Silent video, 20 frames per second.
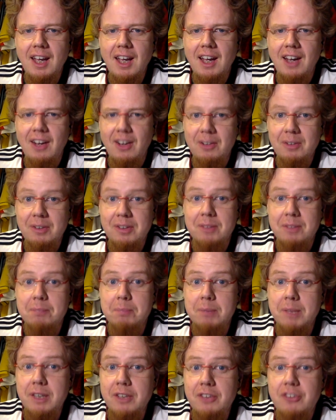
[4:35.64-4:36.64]
However, the
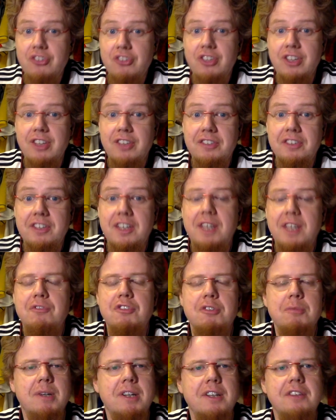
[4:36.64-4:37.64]
biggest chance came
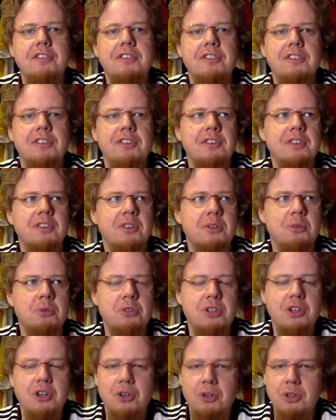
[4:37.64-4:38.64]
from Hansen, who
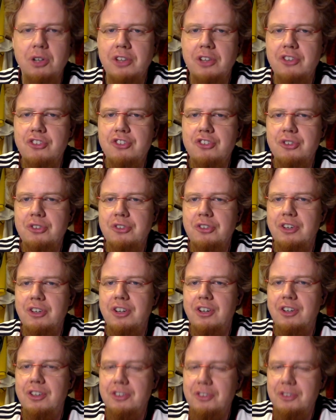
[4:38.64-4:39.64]
curled a shot
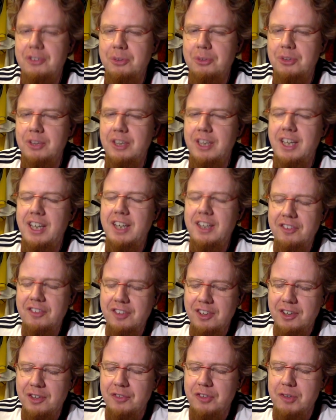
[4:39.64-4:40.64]
onto the
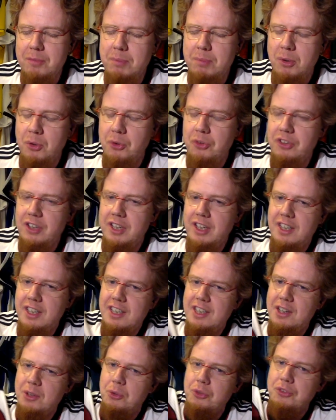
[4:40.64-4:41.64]
inside of the post and it
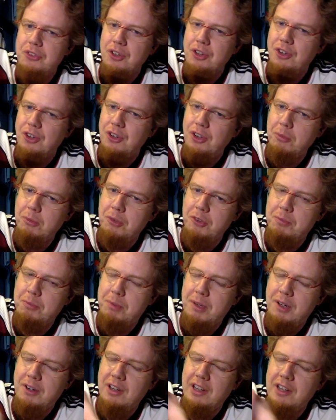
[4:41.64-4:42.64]
goes almost
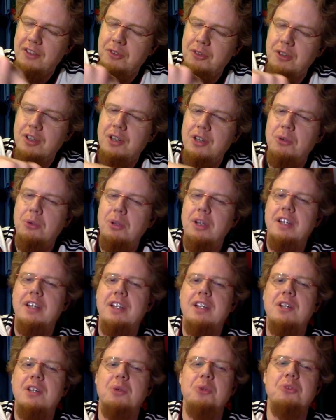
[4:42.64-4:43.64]
parallel to the goal line
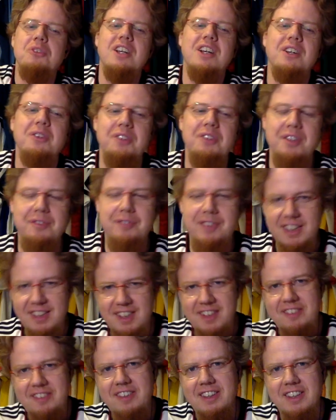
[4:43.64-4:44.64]
and goes out. If that
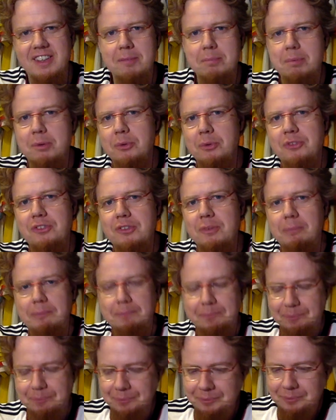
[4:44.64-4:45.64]
hits the other post,
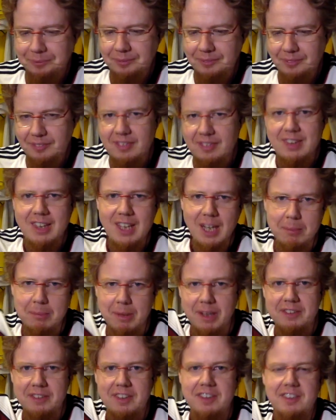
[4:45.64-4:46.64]

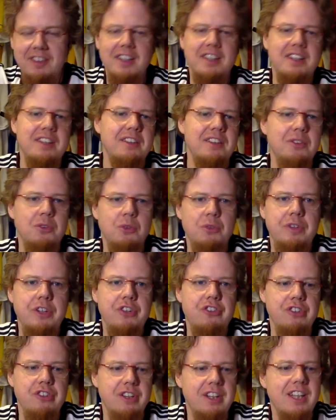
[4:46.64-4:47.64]
might hit the other
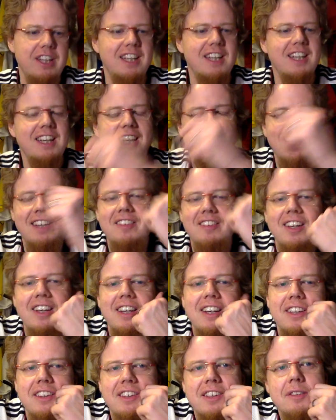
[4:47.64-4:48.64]
Norwegian
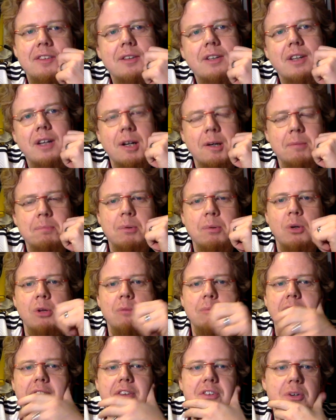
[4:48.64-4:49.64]
attack and that uh, ball
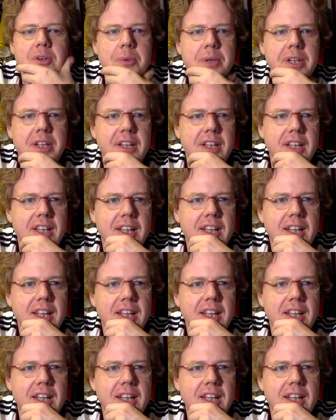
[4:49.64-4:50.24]
might go in